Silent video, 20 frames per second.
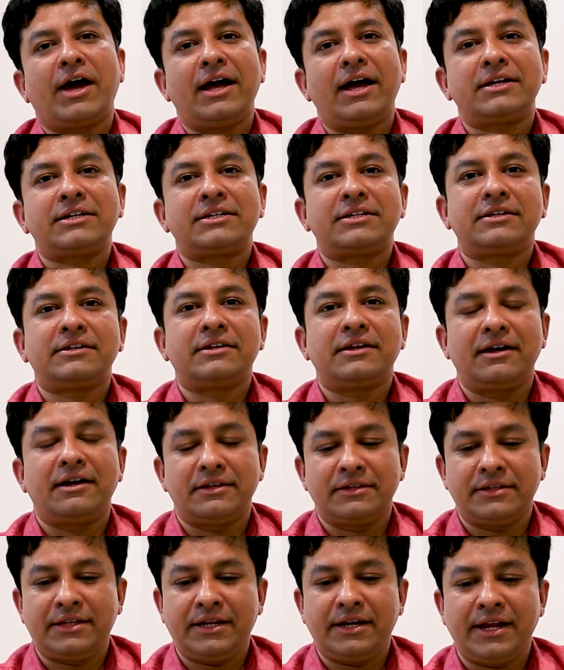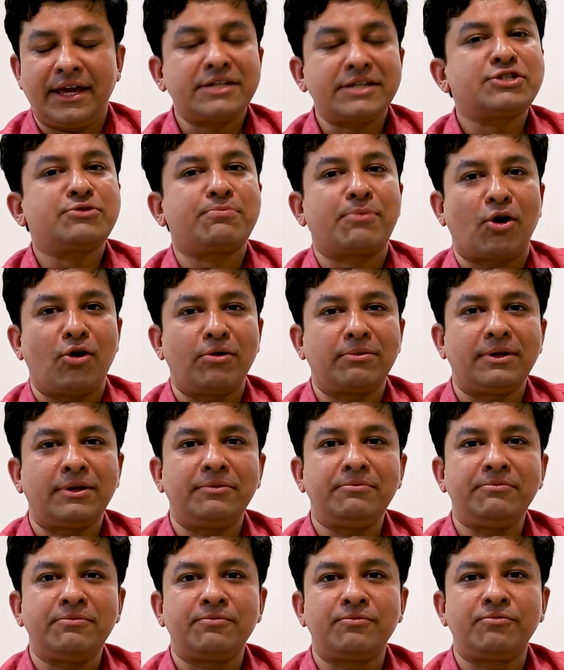at the next
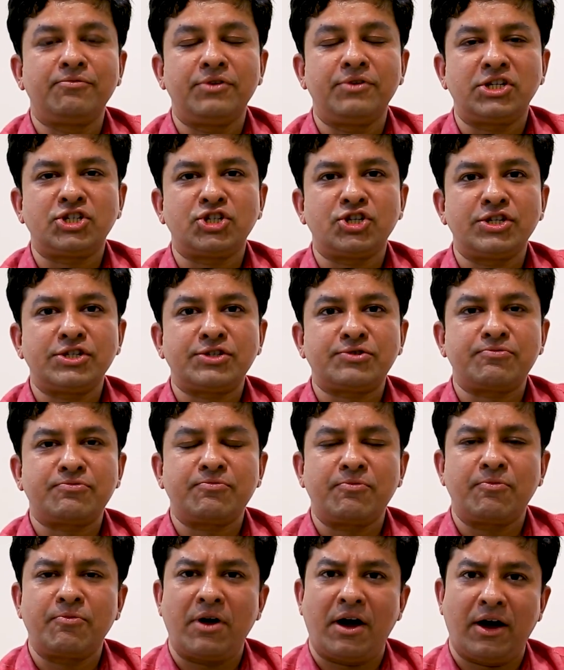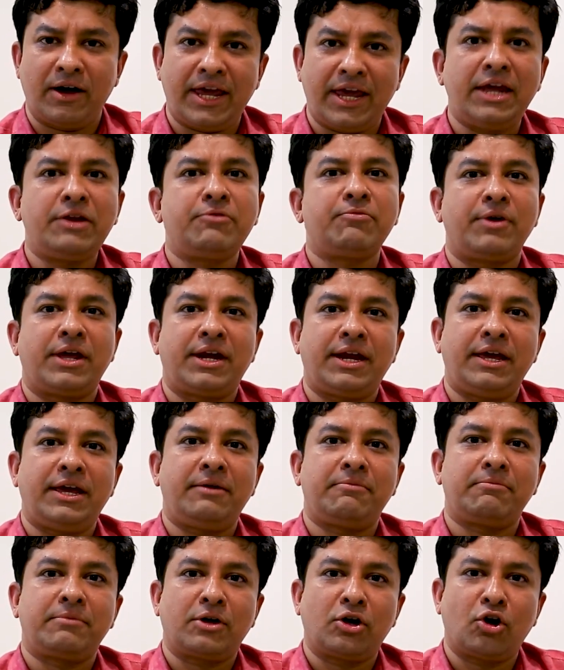problem, which is again
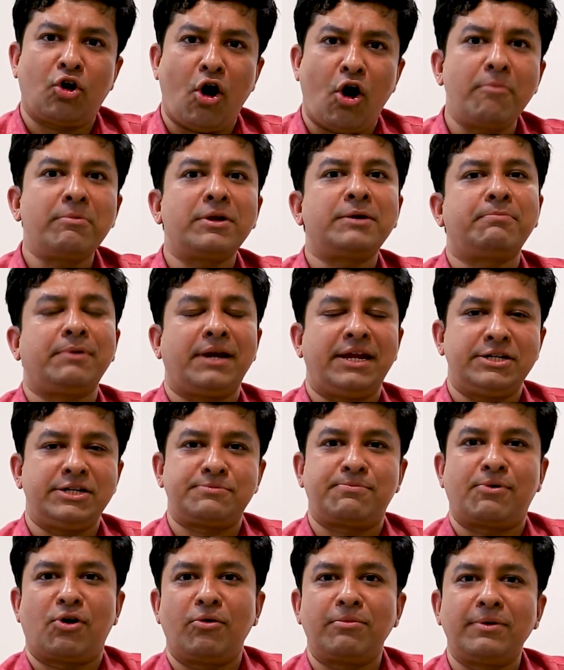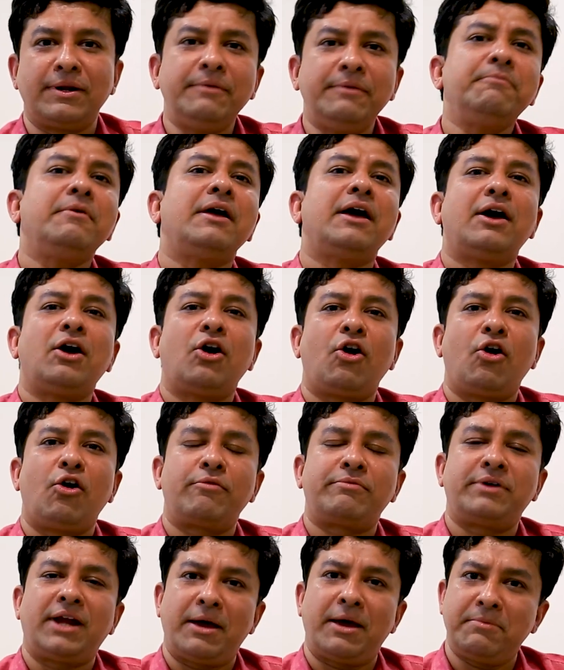very commonplace problem
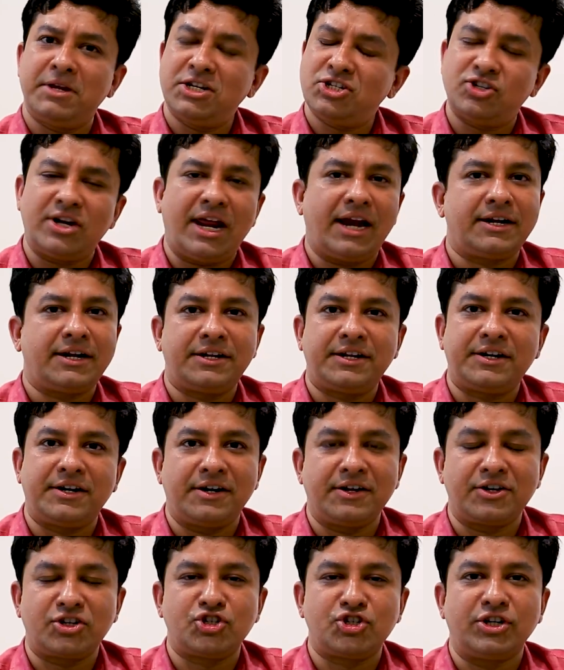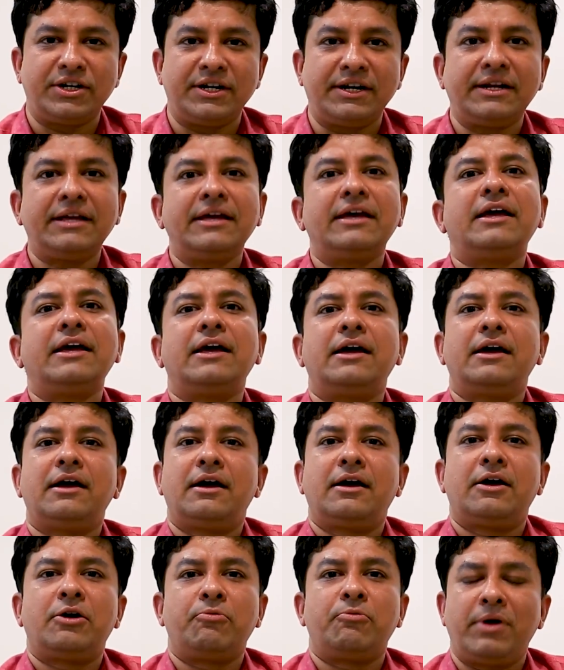of dimensionality reduction.
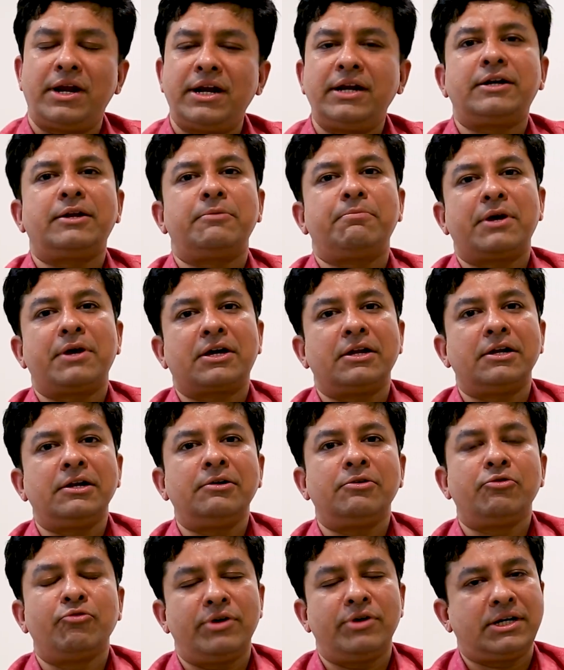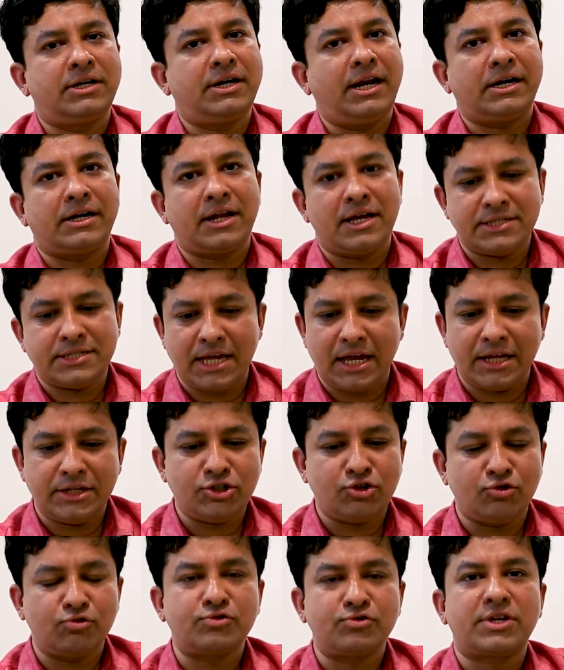Very typical with data
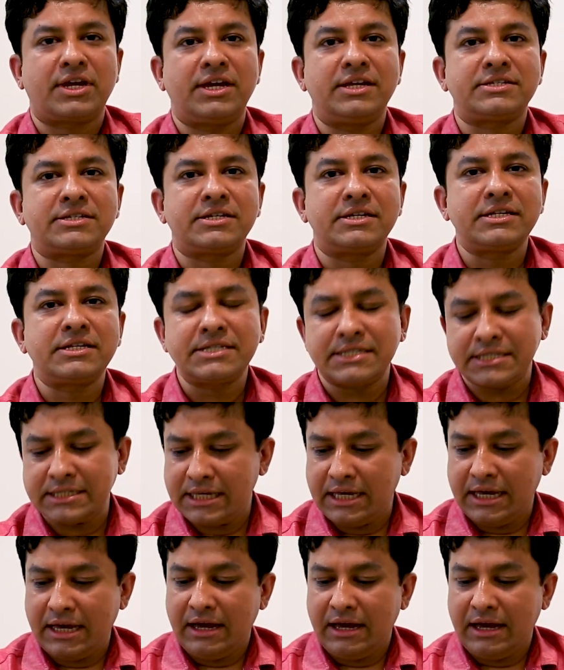science use cases,